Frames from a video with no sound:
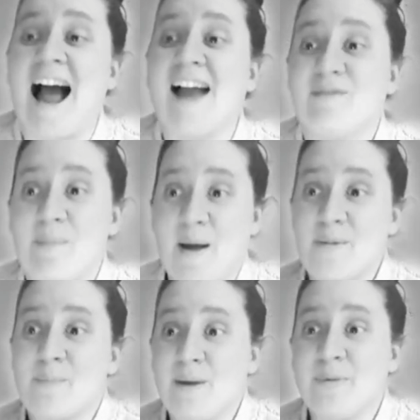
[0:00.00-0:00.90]
I
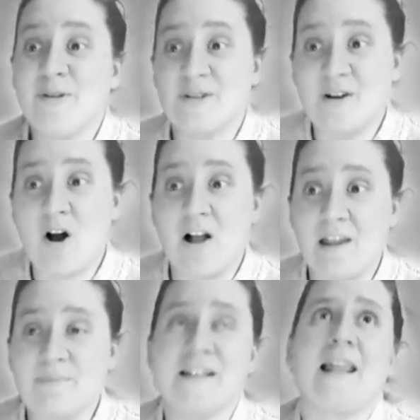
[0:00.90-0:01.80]
remember people used to call
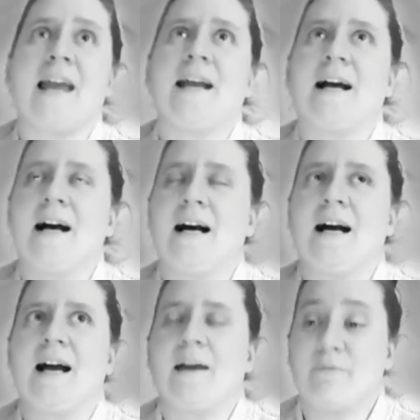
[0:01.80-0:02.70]
up to I
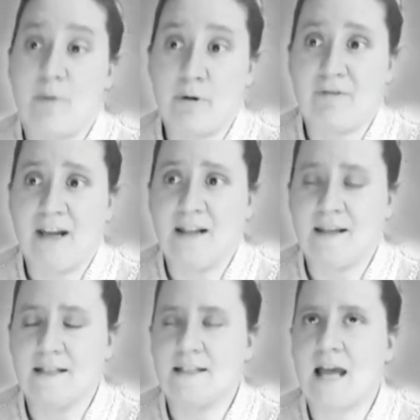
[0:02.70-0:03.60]
remember reading
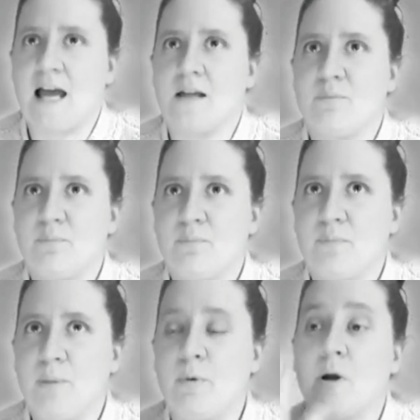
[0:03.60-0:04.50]
this that
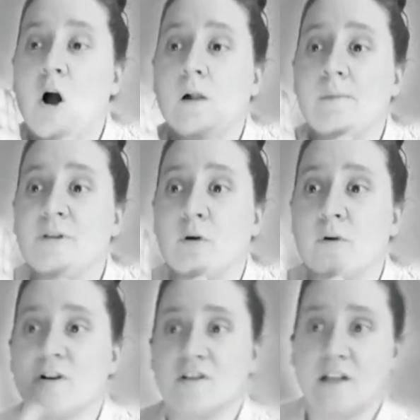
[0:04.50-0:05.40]
people would call up their
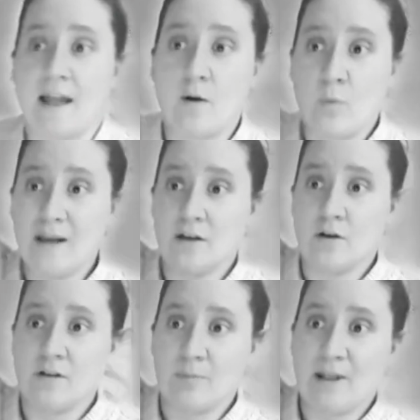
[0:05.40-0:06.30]
orders to like a
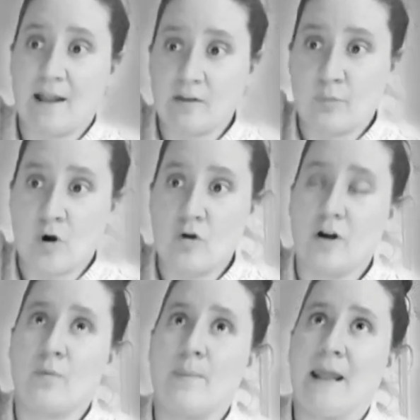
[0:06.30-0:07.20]
window. There'd be like the
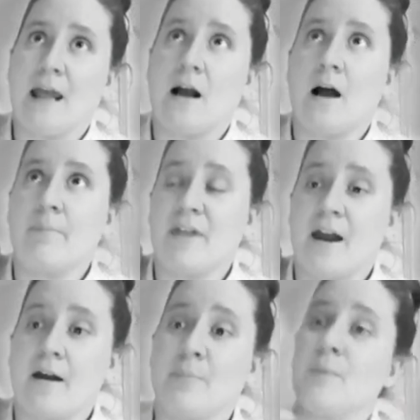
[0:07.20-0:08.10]
broker would be like up
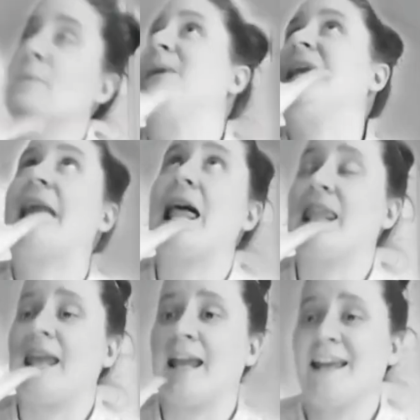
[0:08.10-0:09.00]
there and people would be
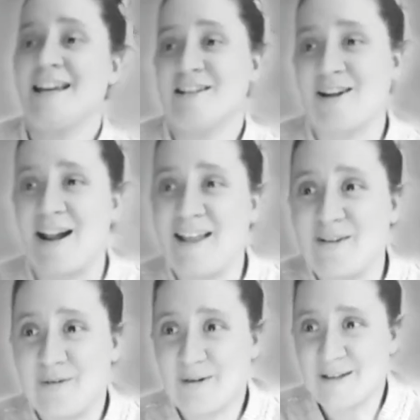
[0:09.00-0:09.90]
yelling, trying to get
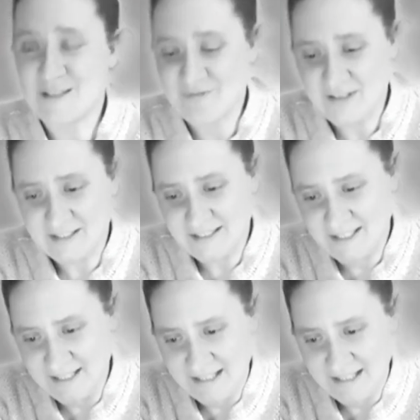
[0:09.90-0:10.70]
their orders filled.